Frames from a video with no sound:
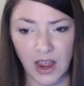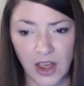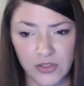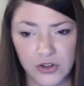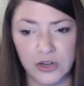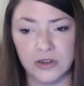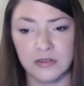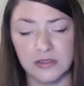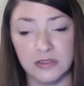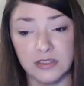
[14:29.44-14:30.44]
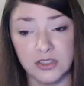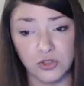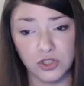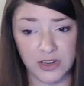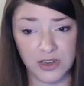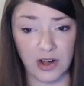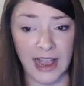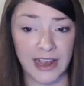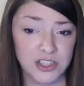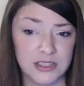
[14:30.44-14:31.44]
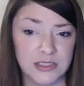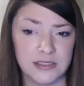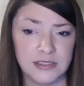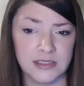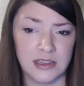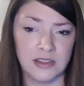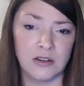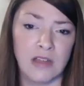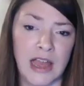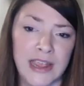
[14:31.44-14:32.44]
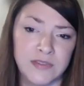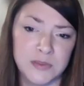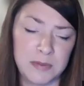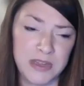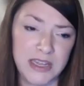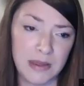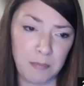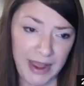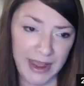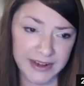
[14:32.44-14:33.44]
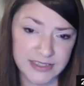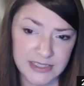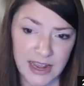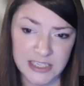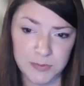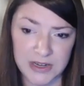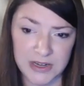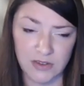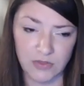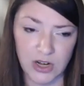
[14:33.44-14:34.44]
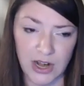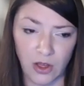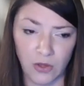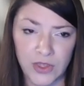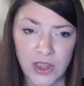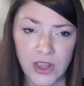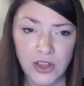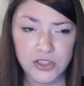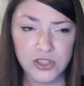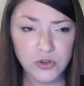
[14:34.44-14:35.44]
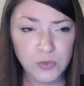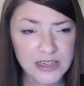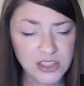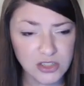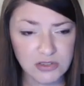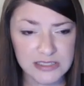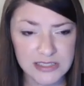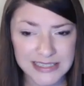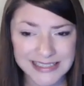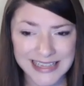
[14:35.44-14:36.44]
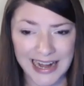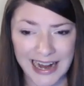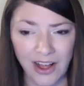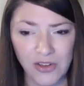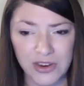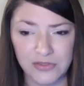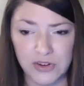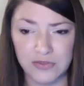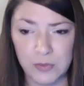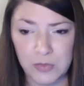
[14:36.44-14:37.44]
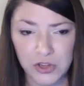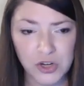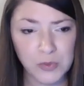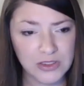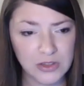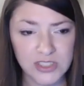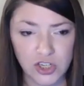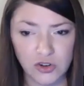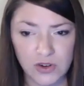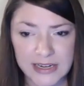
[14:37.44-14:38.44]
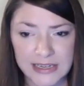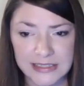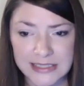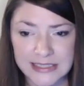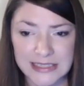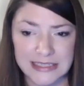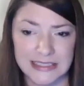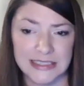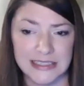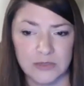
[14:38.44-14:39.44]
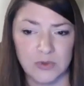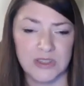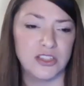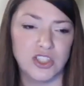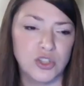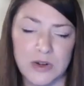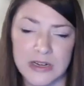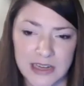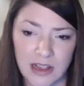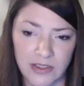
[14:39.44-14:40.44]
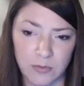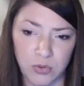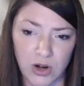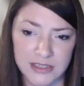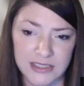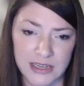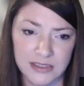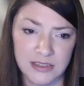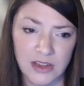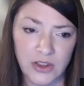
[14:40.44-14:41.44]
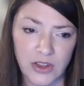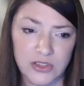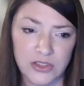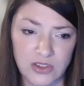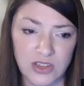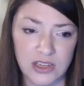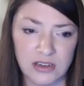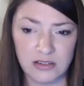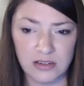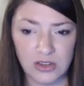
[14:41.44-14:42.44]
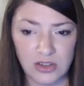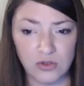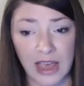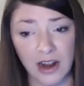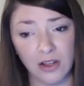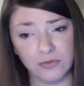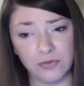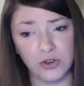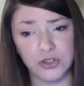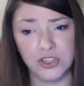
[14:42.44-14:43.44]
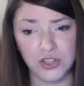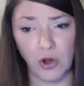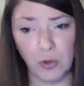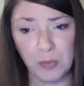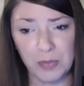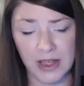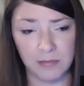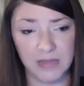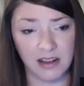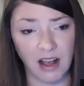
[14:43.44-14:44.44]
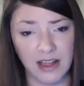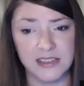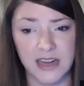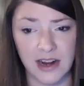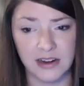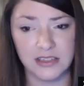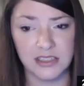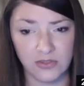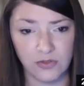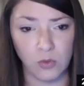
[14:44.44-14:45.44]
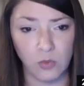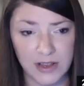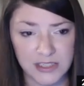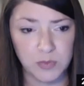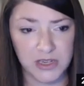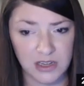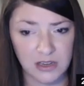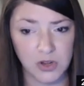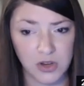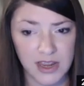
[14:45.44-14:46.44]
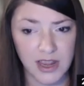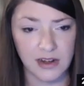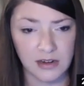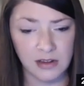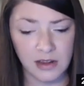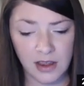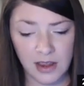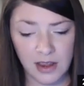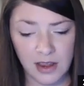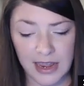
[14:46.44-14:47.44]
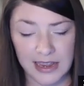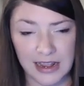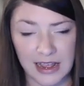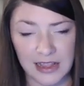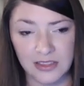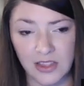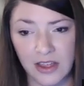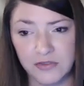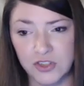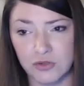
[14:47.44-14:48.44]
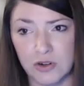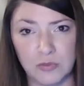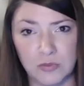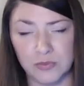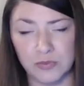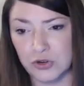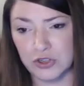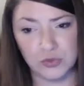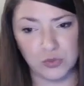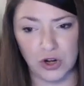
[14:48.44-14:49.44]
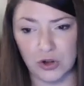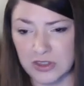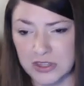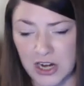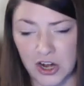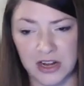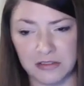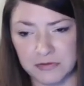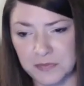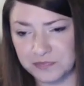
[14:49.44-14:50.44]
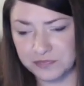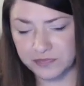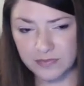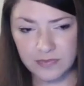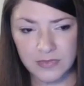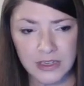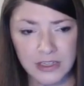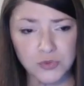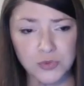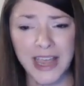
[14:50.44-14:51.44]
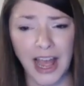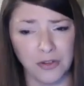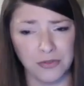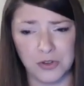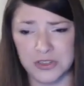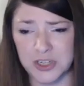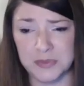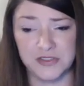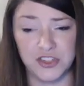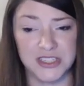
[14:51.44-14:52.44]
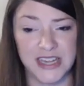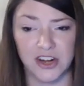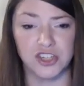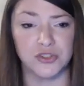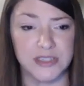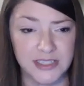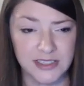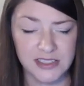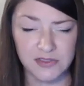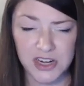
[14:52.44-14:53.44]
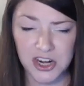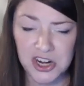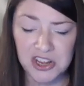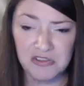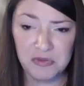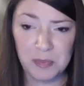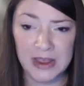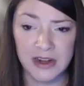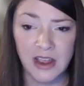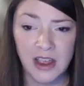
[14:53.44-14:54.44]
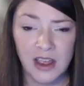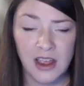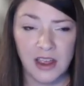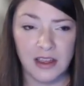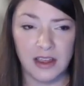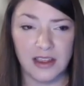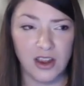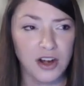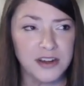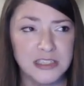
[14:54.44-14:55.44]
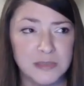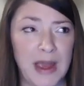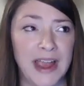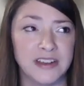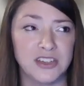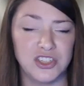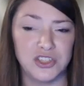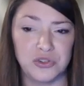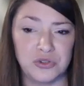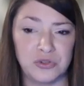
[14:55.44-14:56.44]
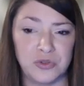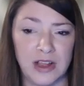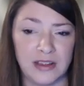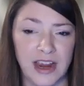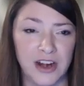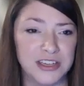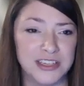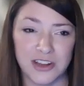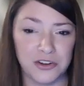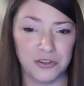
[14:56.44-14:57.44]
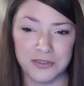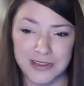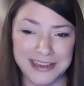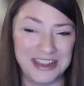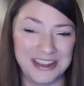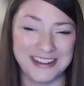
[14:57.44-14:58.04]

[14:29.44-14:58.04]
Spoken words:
other social interactions in their lives may be impacting aspects of their health. So there are ways that you can tease that out if you're familiar with those ingredients to assist with that storytelling process, so that you get a fuller scope and context for what's being communicated. And I love Jerome Bruner's work with narrative. It's really helpful in terms of just characteristics of narrative, but he harkens back to Aristotle, like,